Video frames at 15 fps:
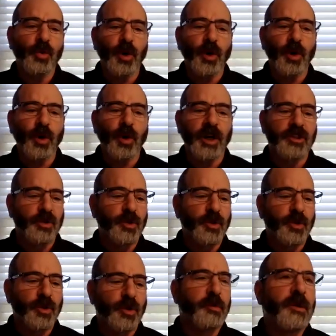to
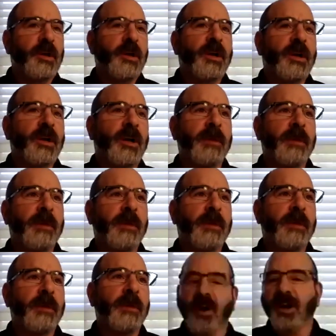a member of a
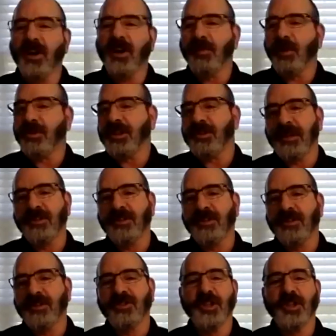large
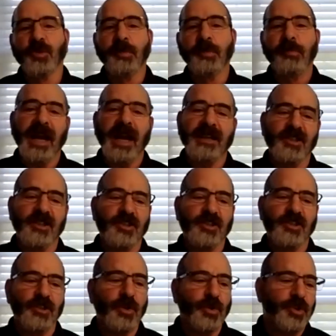multi-specialty group
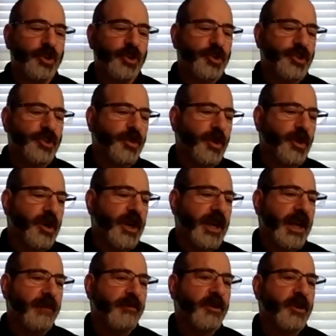practice in New Jersey, where
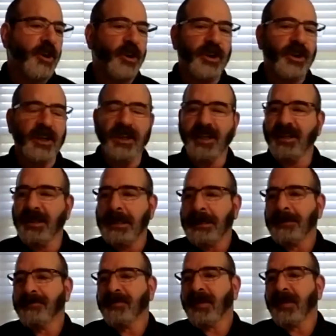I am currently.
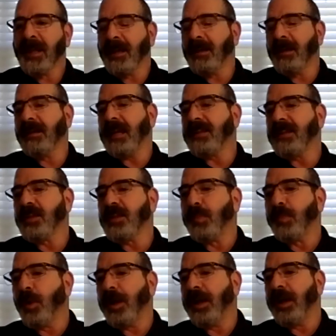And at
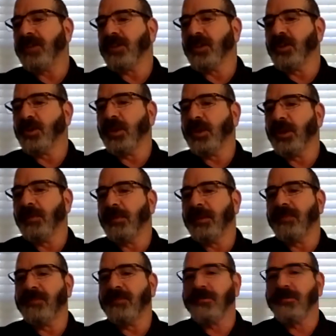this point, I still do a little bit
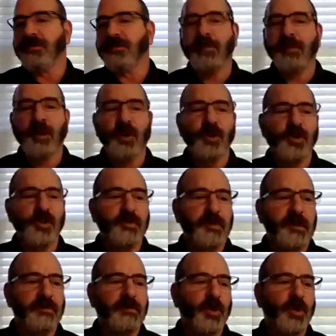of spine approach,
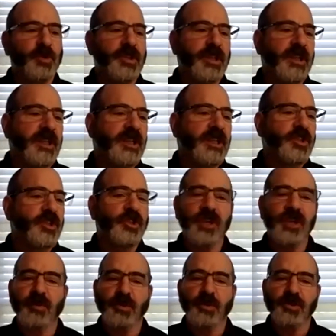but mostly just
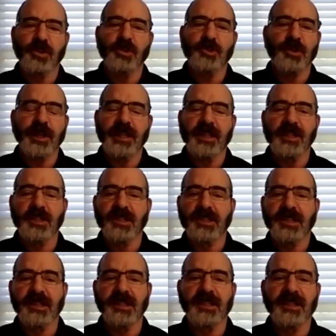general surgery at
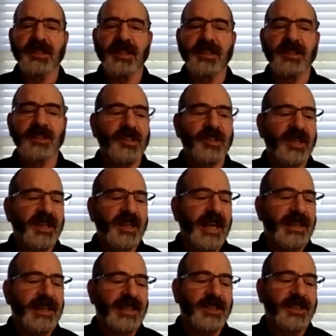
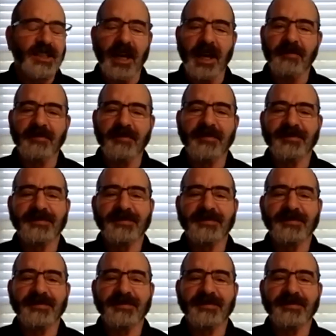this time.